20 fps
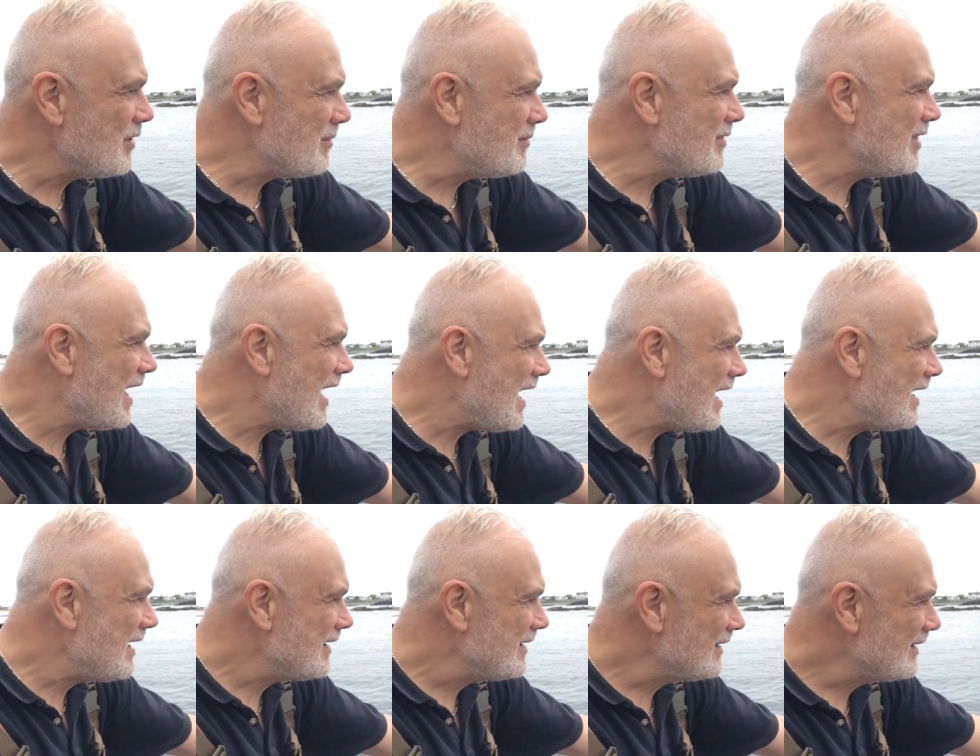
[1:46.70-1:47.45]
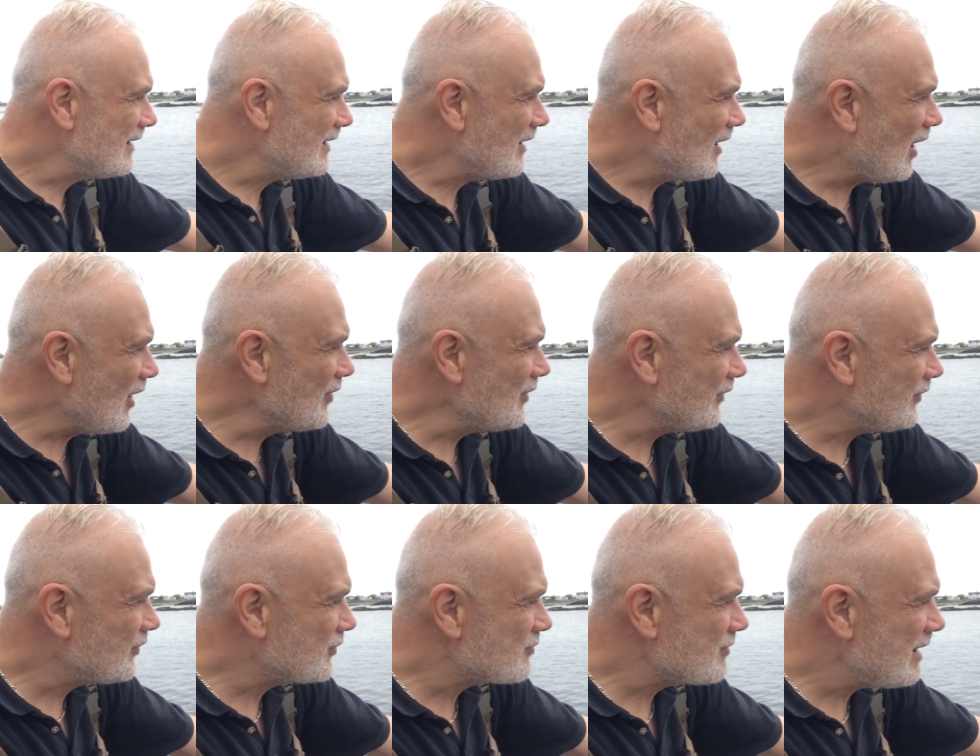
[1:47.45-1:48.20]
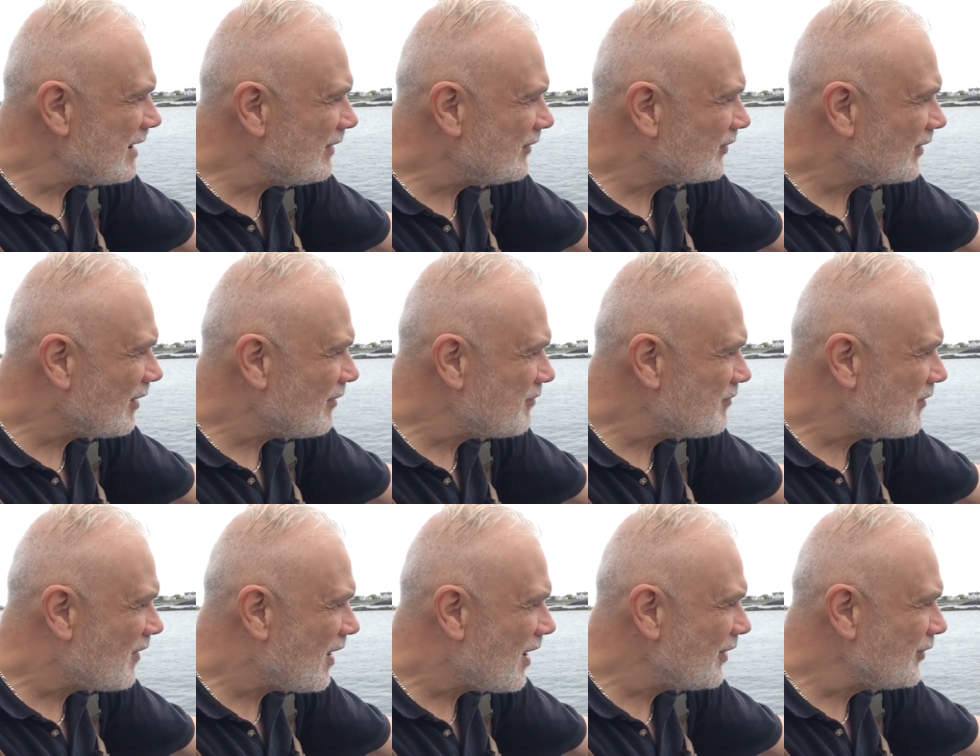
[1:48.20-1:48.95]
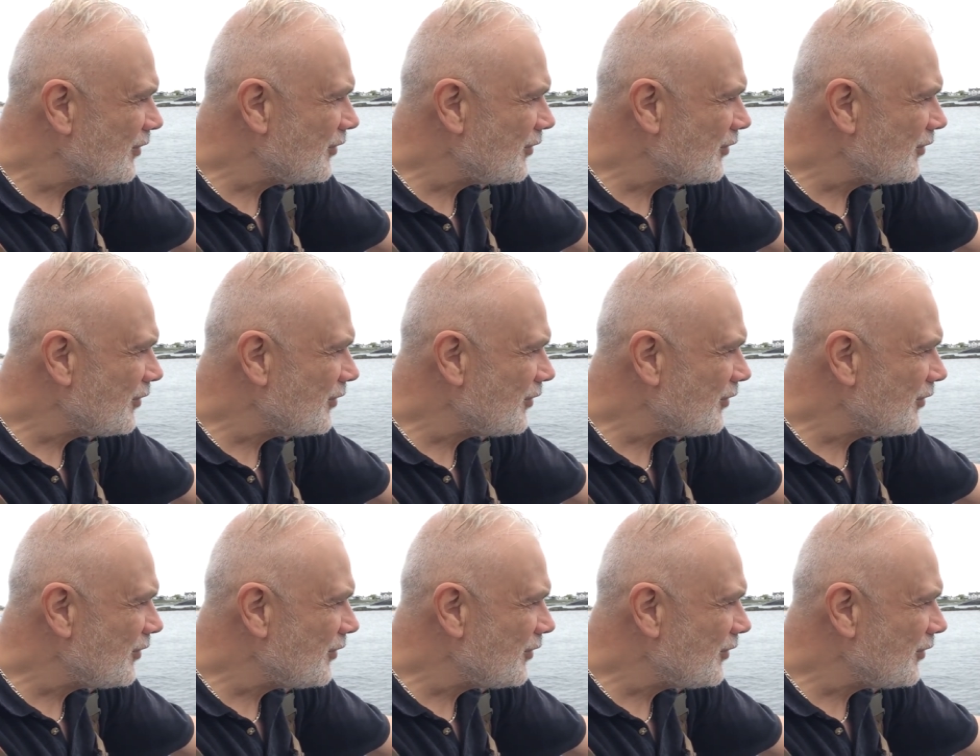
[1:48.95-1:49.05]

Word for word: them there on the screen so far.